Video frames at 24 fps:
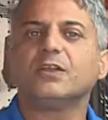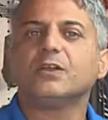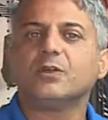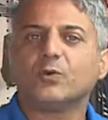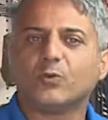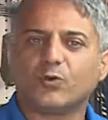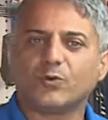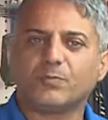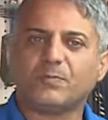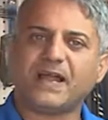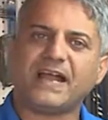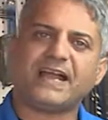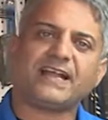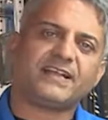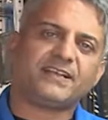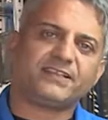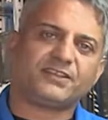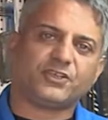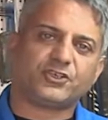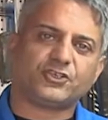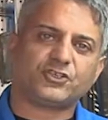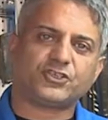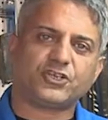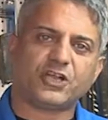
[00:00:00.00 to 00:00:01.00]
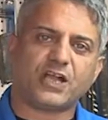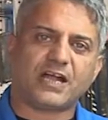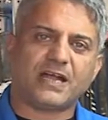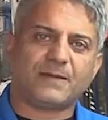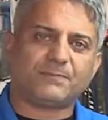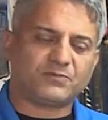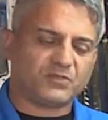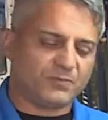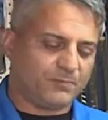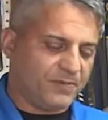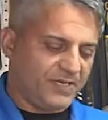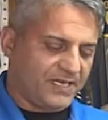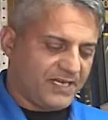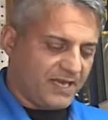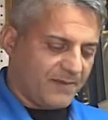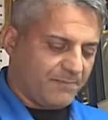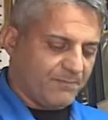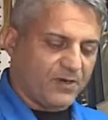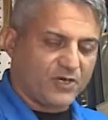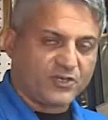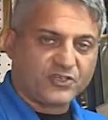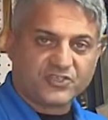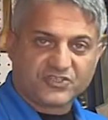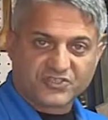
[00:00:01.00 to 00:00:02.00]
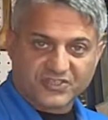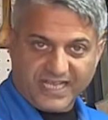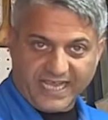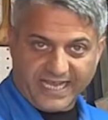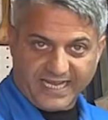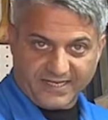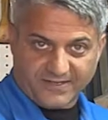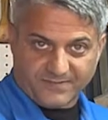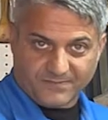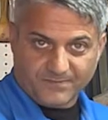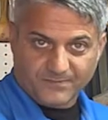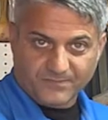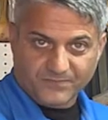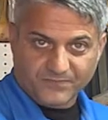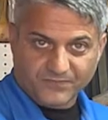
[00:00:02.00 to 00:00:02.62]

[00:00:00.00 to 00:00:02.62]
We're back at the shop to pick up our stain.